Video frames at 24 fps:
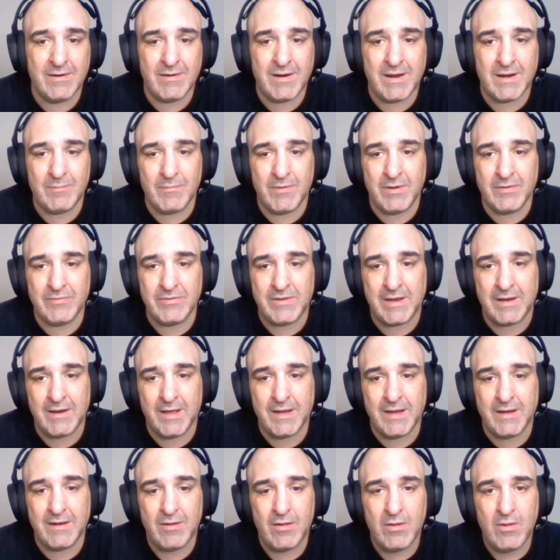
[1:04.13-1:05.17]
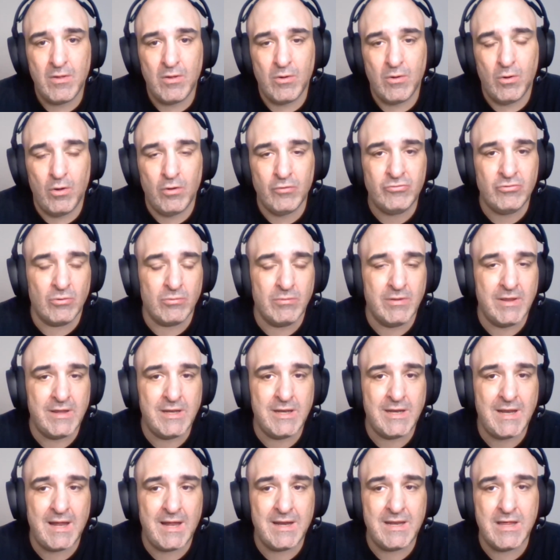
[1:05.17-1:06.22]
on a Monday night. Also
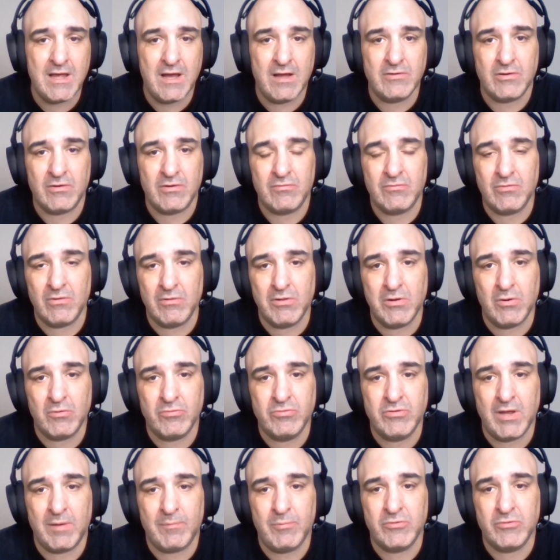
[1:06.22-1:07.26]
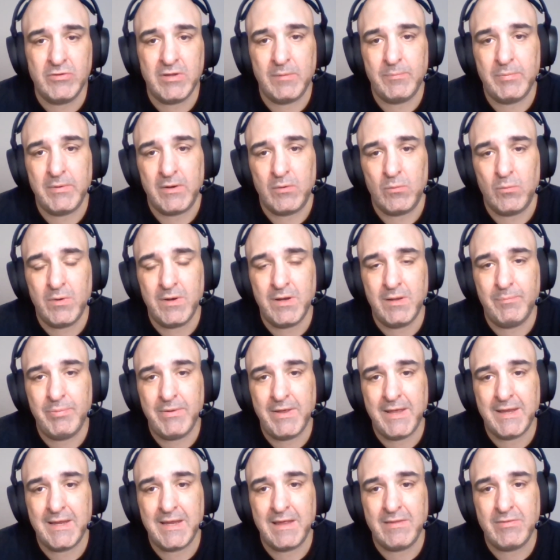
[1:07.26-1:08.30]
leaning on the under. So a little double dip here.
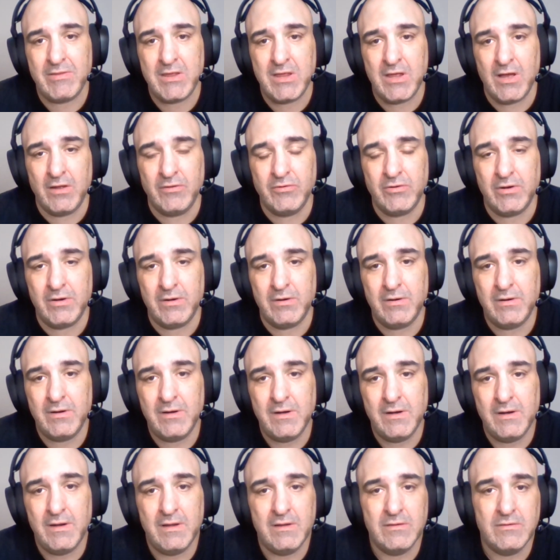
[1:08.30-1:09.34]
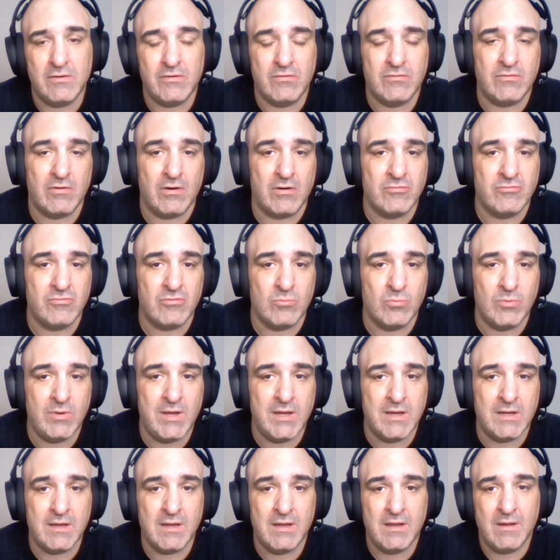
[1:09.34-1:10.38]
Winnipeg and the under to start your
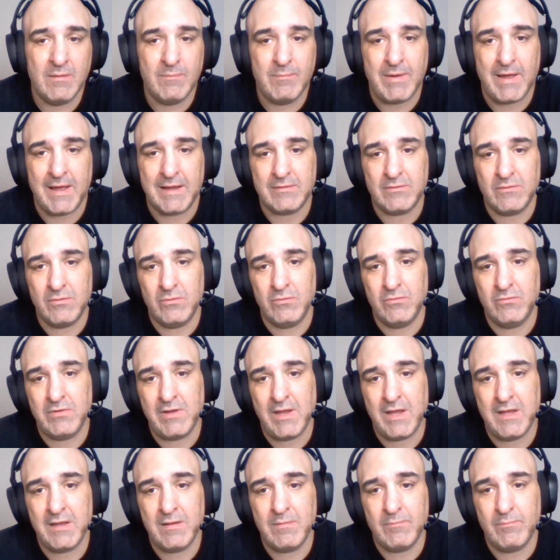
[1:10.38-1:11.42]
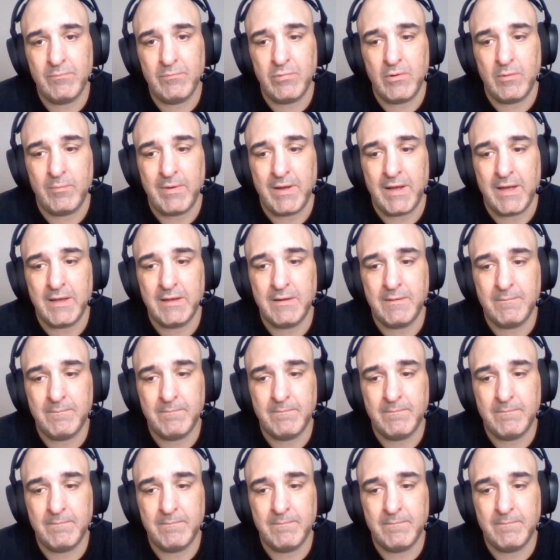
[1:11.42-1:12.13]
week. Back Tuesday. Bye-bye.